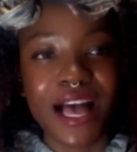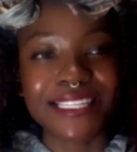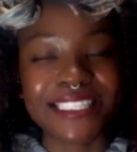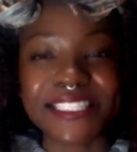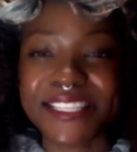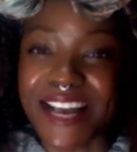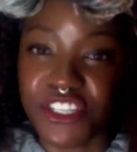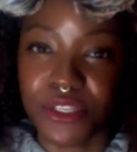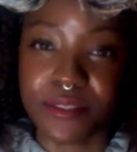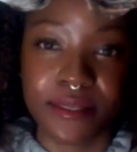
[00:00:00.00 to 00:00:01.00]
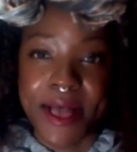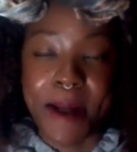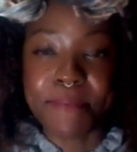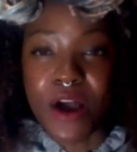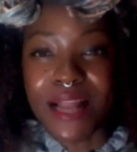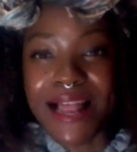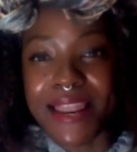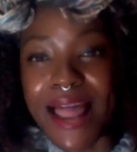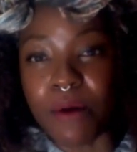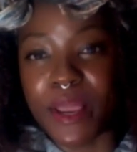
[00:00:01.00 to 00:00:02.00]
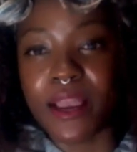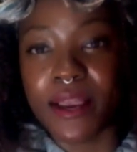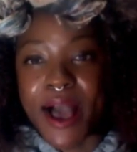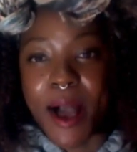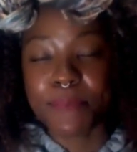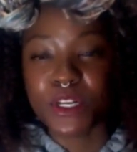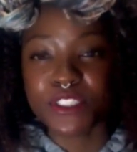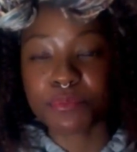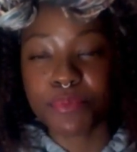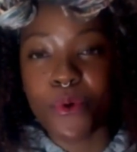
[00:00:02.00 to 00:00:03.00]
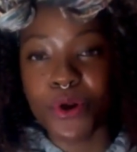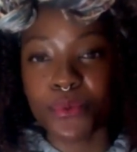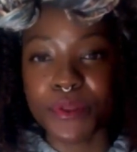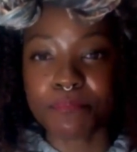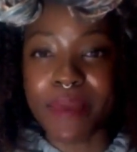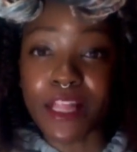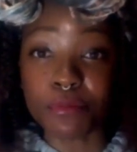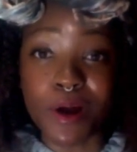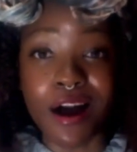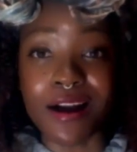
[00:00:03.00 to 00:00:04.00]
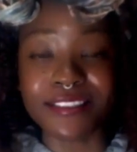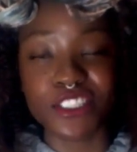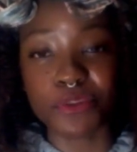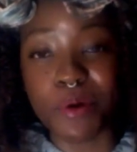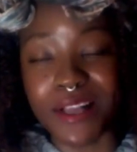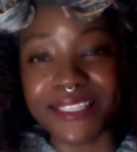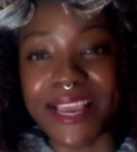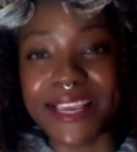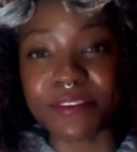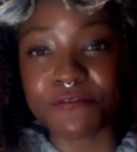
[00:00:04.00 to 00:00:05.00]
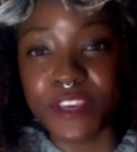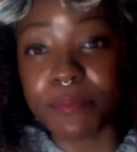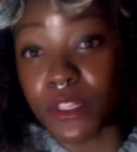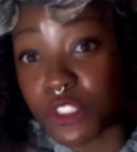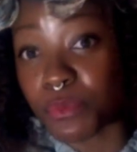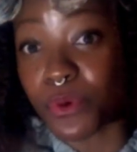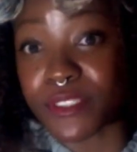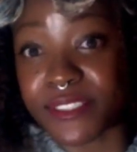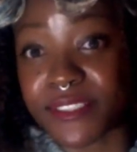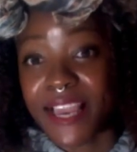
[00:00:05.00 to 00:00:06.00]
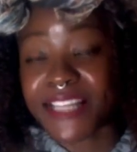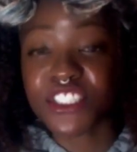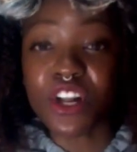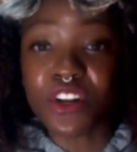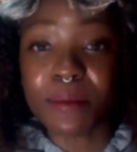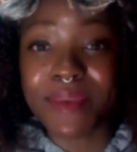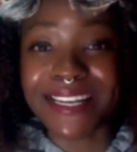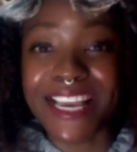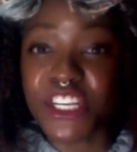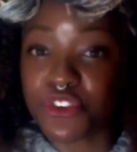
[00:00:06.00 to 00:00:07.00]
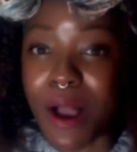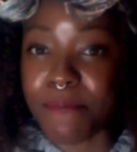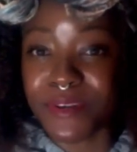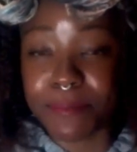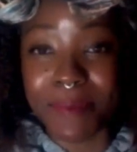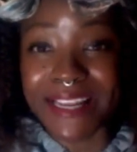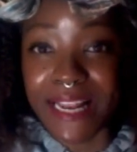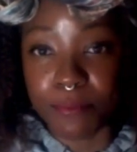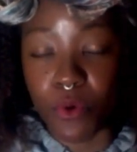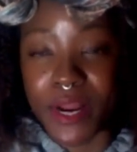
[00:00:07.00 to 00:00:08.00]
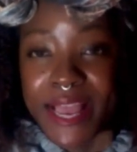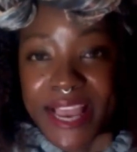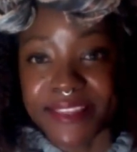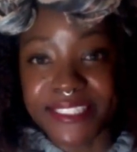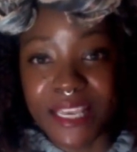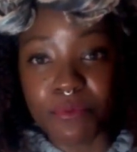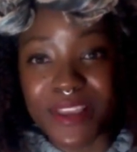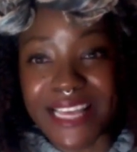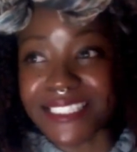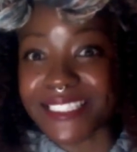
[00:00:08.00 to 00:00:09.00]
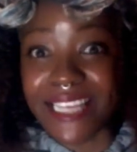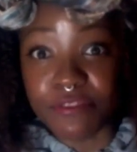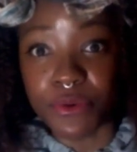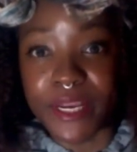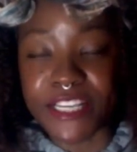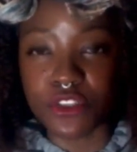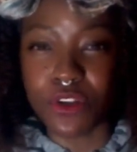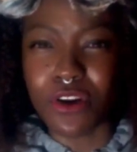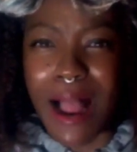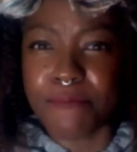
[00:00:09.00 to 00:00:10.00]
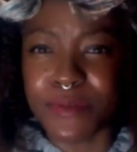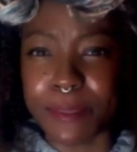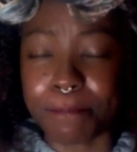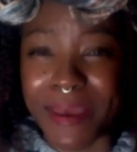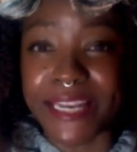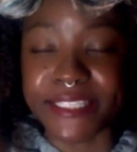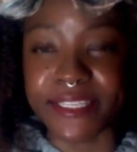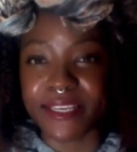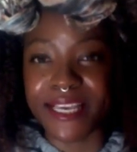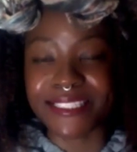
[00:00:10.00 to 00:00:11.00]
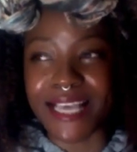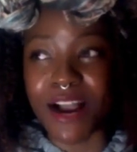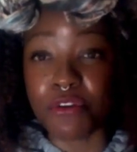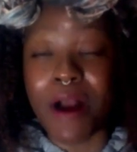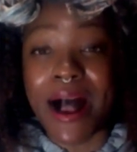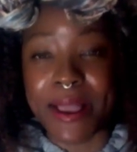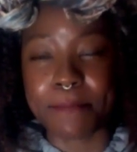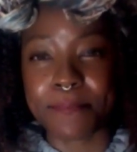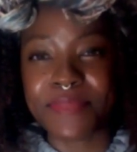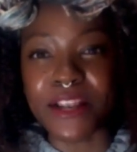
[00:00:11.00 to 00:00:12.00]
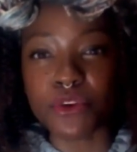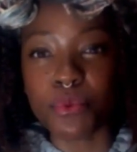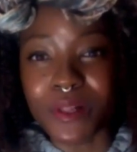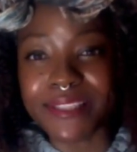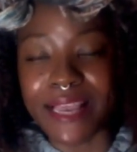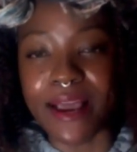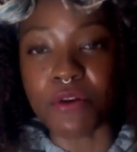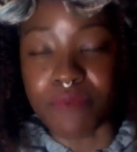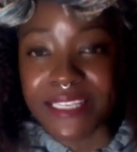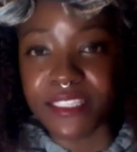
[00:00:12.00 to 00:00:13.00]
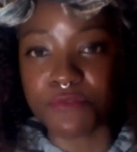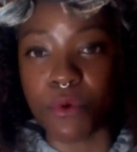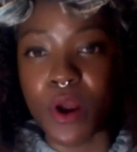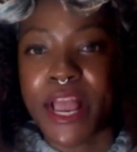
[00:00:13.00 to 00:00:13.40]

a discussion about allowing a person born with male parts to partake in female sports. It's not going to be an issue up for debate anymore. In the same way that slavery is no longer up for debate. It's a crime that you will get arrested for